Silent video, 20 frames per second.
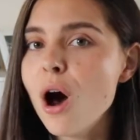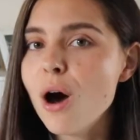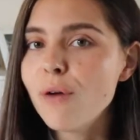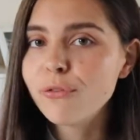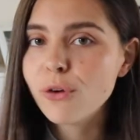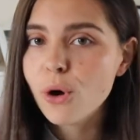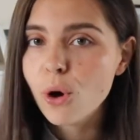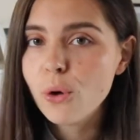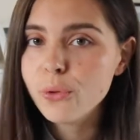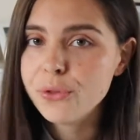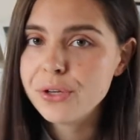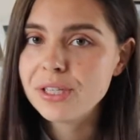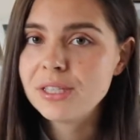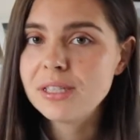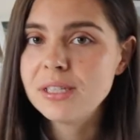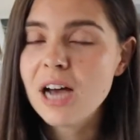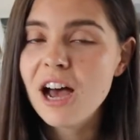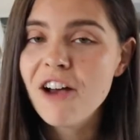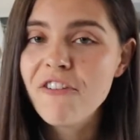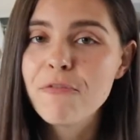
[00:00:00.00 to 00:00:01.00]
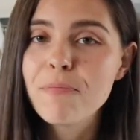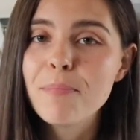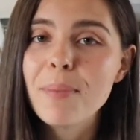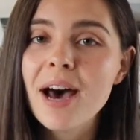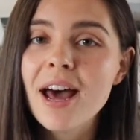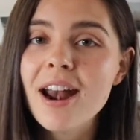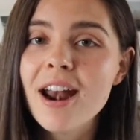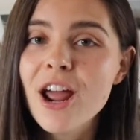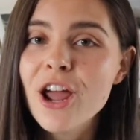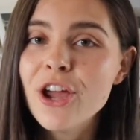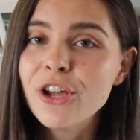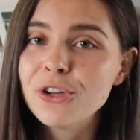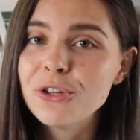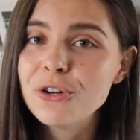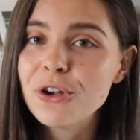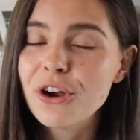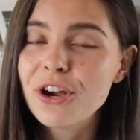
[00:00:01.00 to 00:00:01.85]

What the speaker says: for all this stuff, but you know,